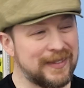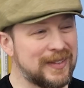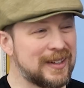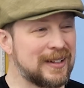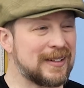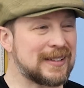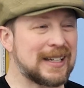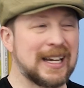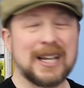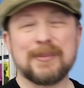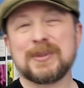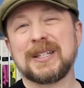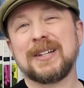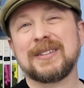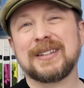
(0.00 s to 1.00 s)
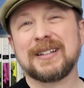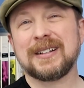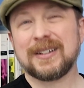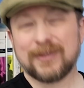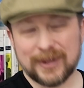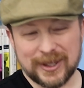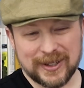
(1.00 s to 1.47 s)
There's apps out
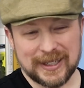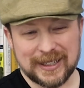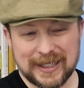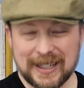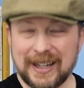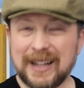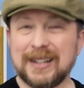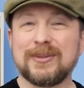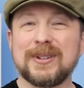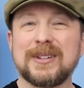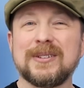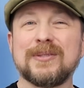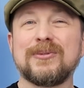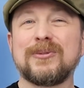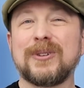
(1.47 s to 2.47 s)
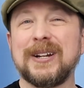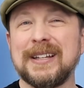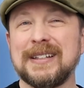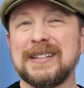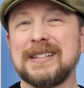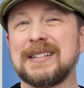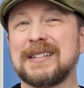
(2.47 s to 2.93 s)
there where you can connect with your
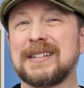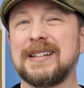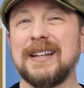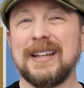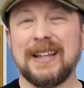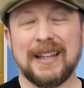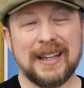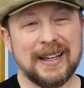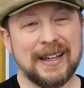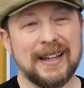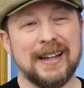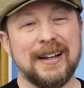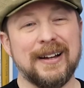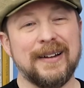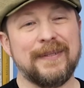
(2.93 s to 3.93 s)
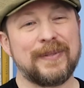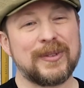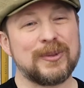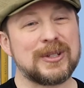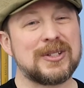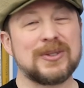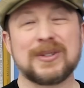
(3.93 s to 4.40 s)
friends,
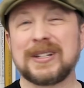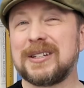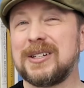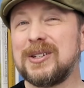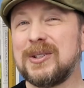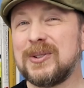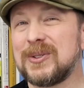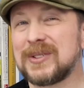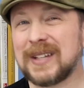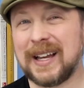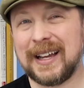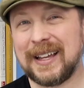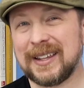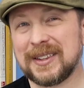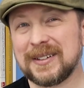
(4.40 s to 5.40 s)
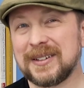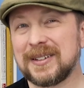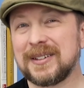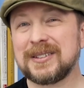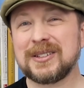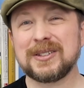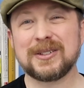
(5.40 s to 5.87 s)
which you can use
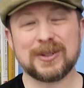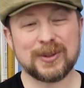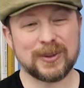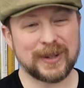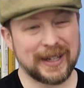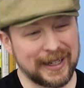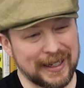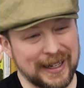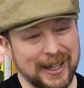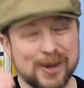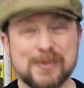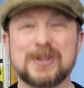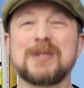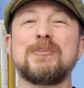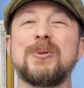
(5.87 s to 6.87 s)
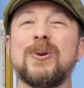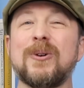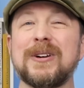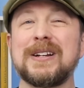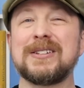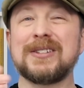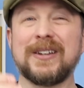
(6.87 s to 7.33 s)
either to kind of help
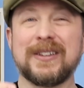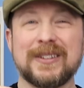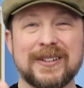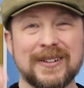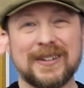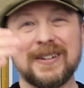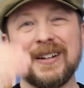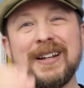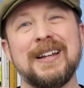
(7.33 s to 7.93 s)
support each other,